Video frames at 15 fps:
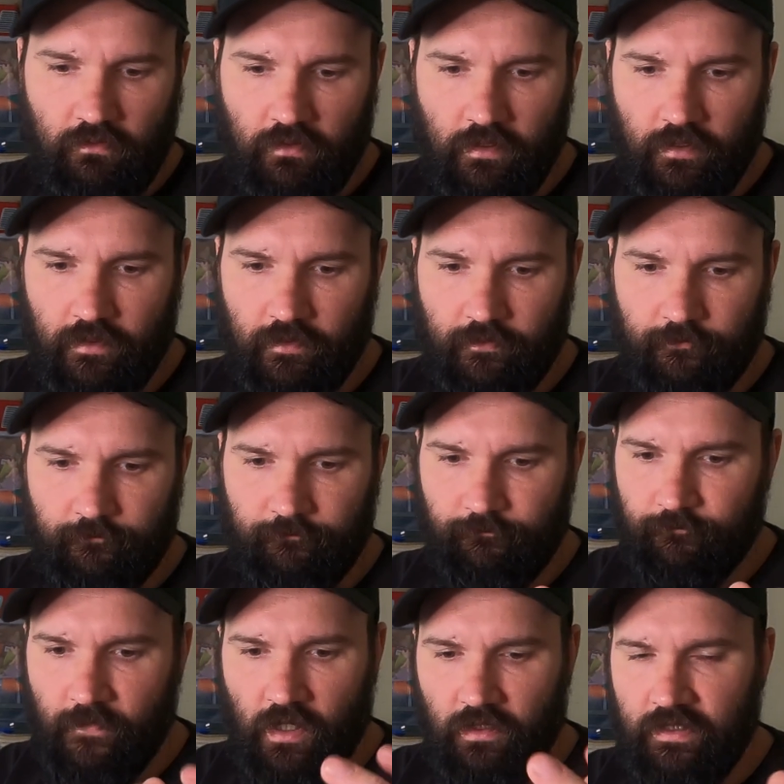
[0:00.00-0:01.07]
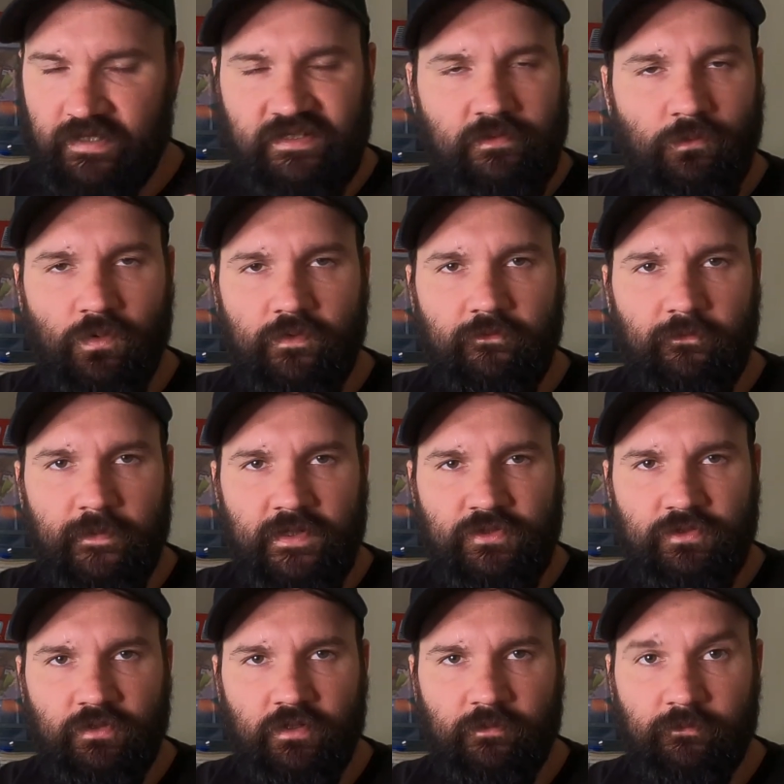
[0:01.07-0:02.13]
I'll get some more
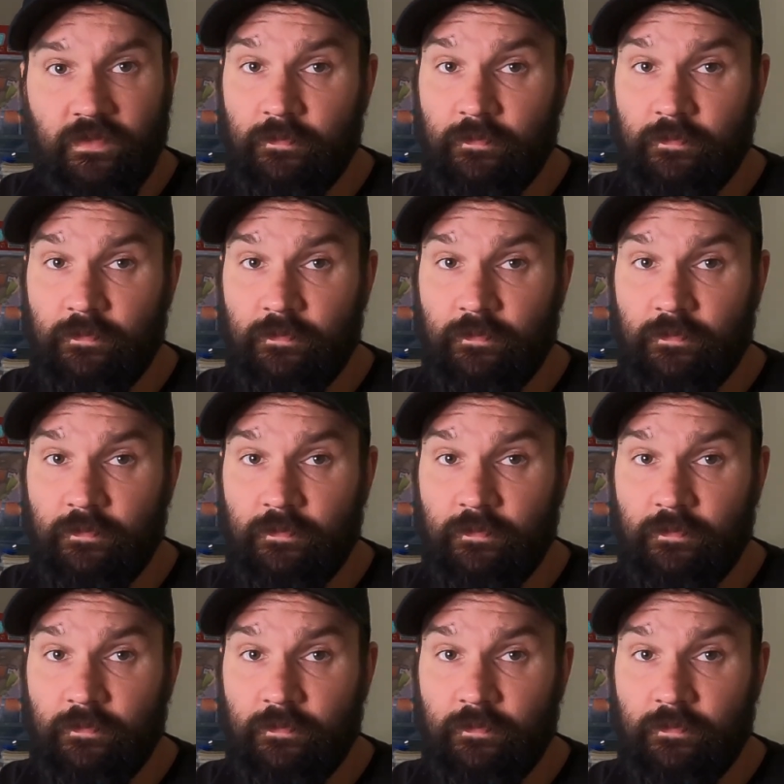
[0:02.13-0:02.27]
information on them.